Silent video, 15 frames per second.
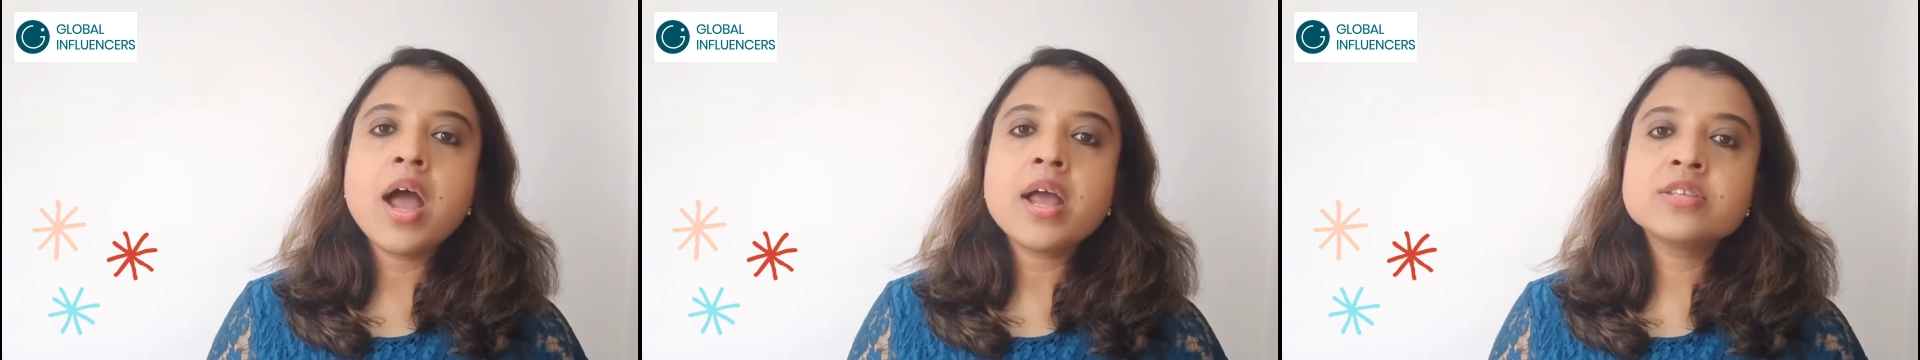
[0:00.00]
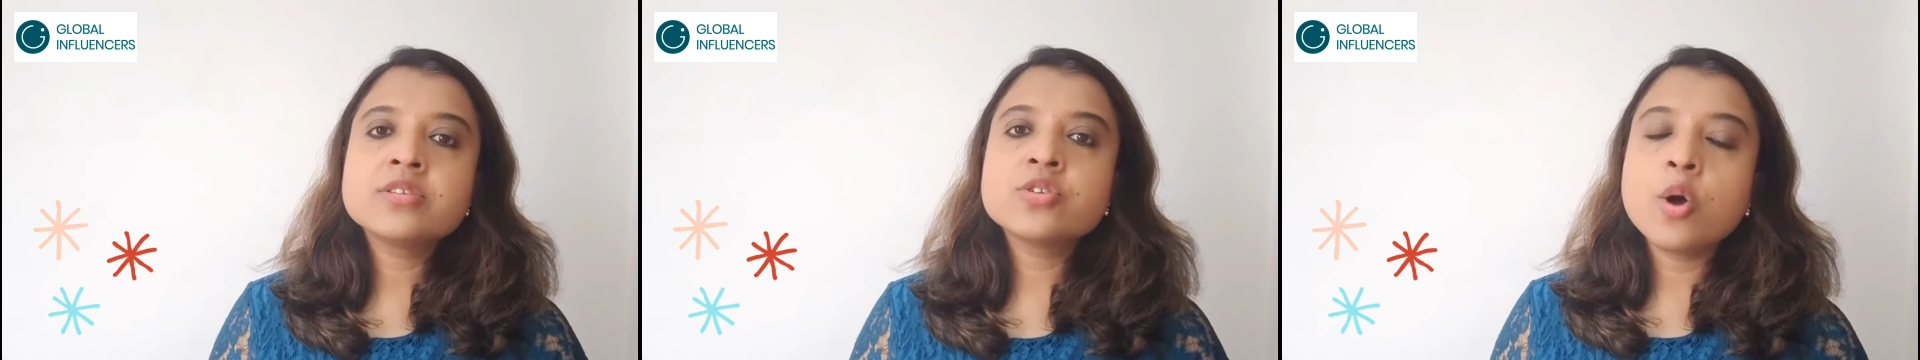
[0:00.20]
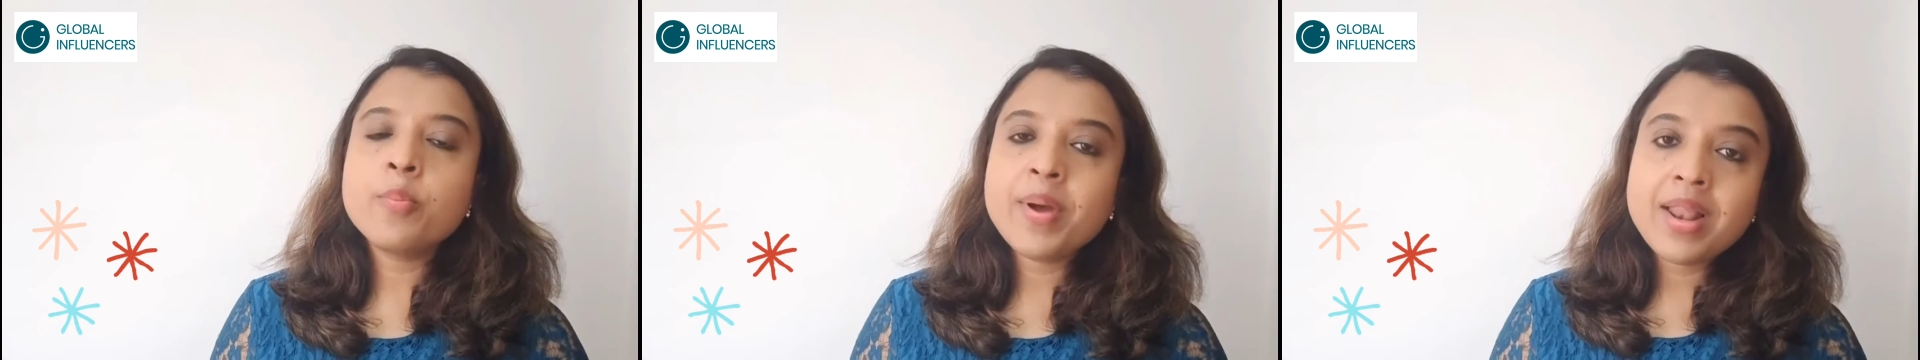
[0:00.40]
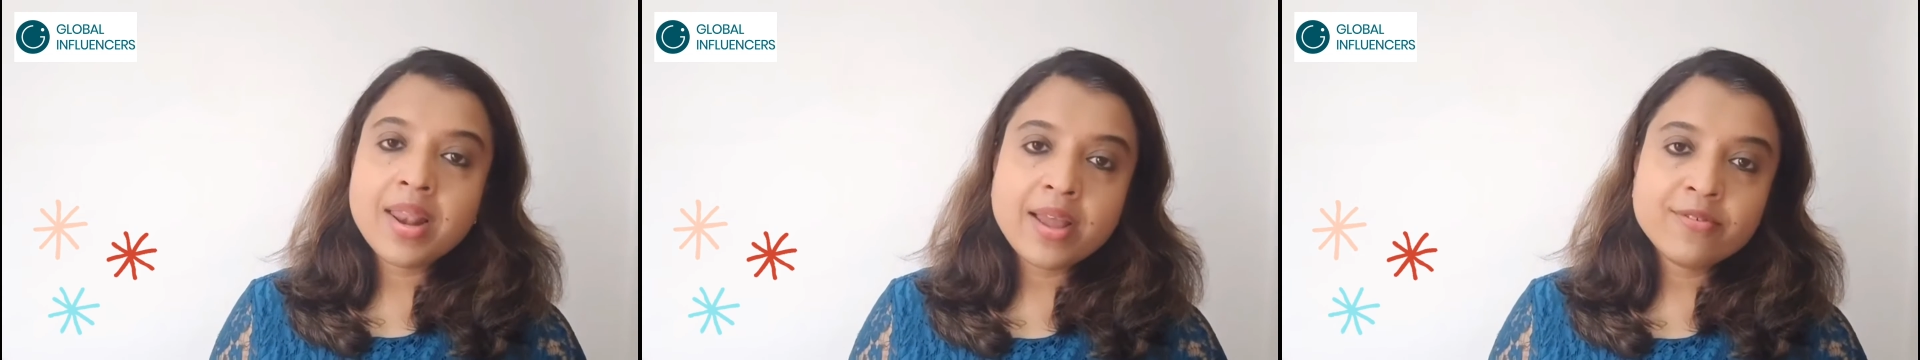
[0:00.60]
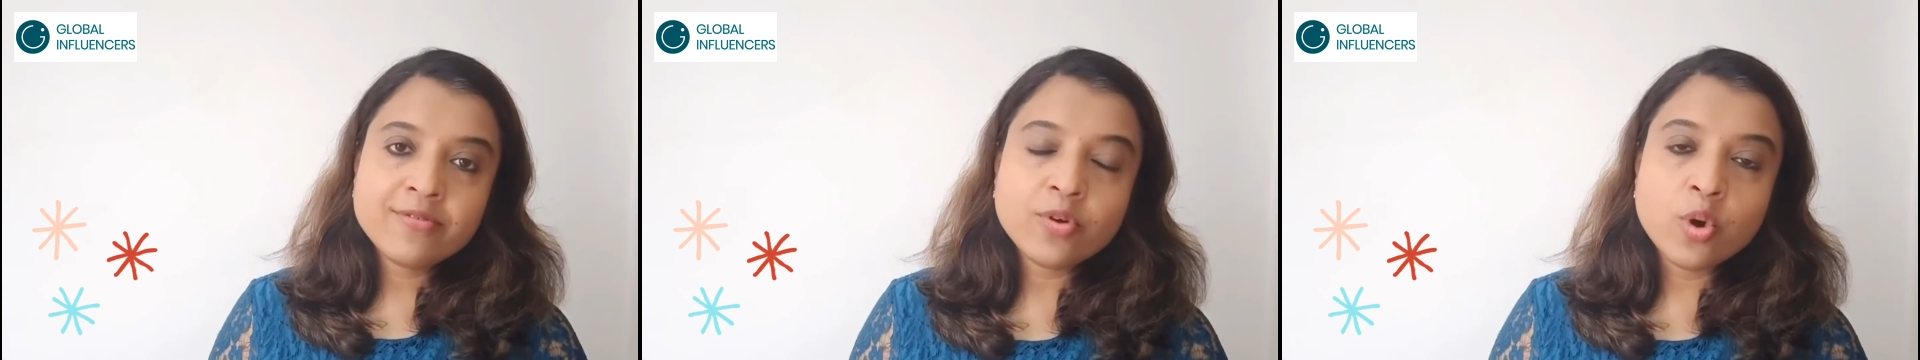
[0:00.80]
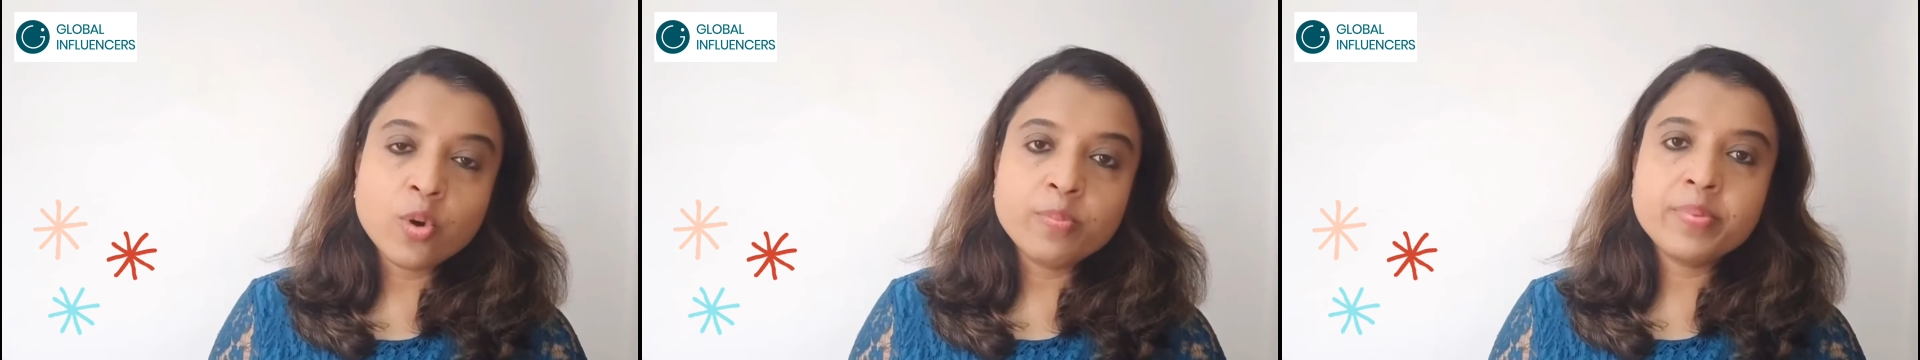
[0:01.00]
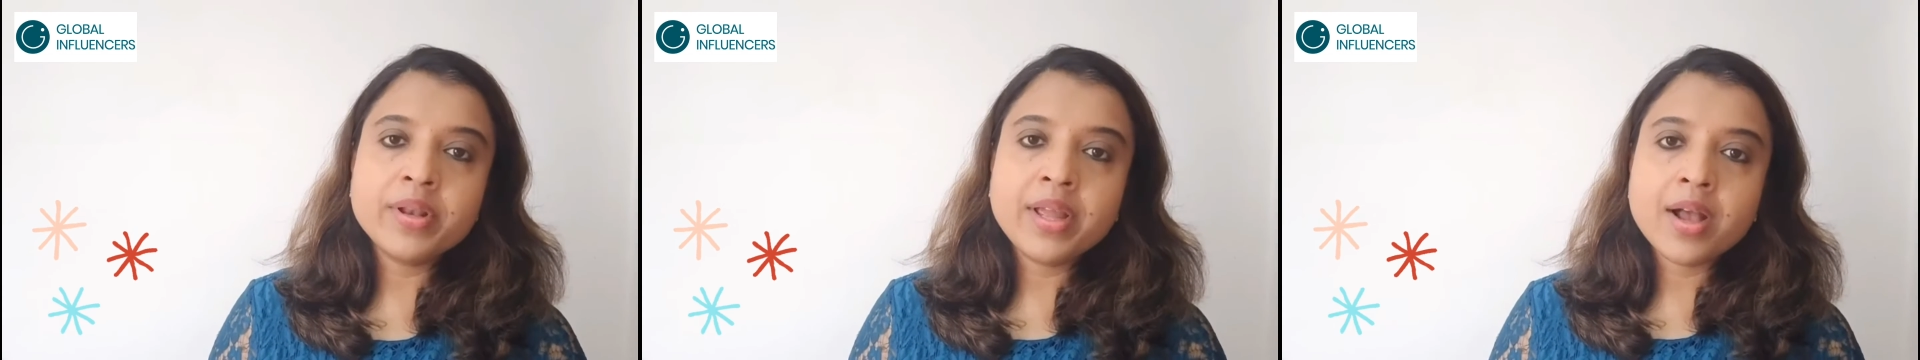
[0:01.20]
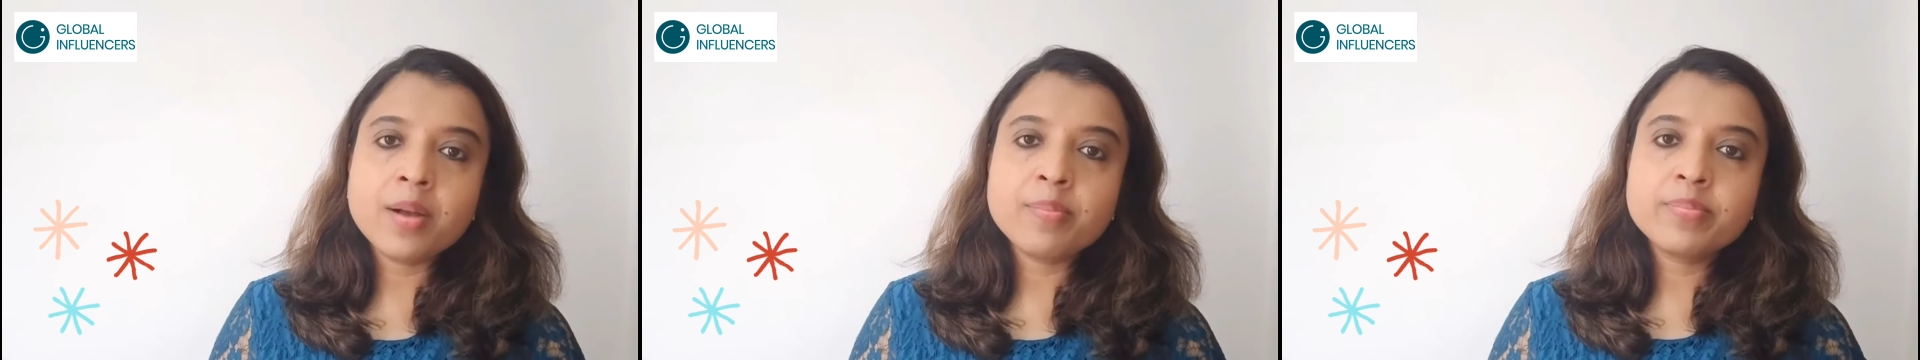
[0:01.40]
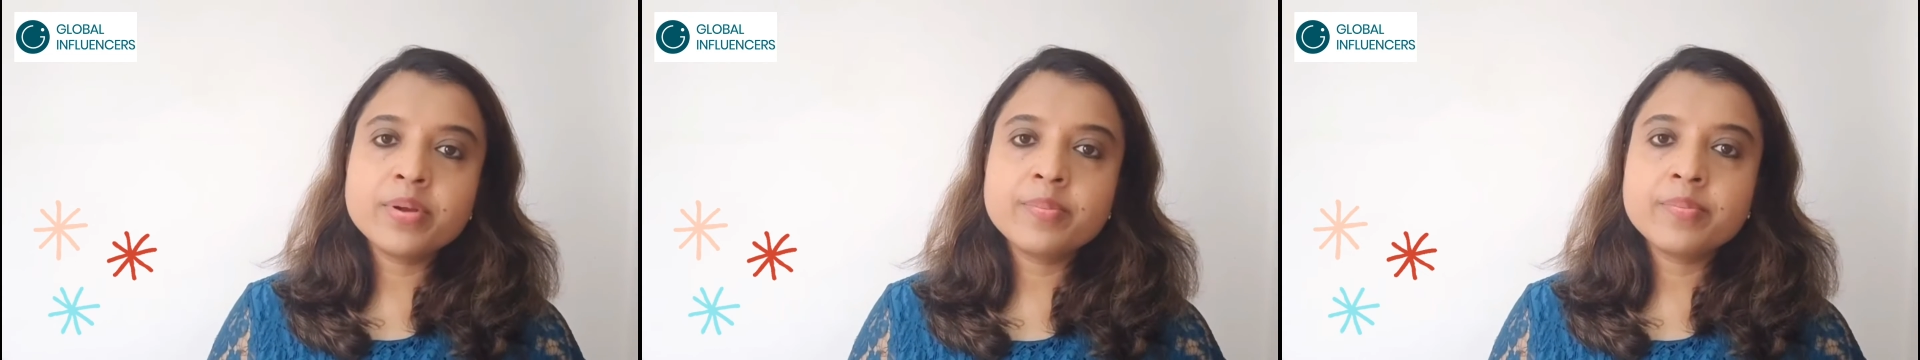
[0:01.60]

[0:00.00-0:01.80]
I saw my life opening up.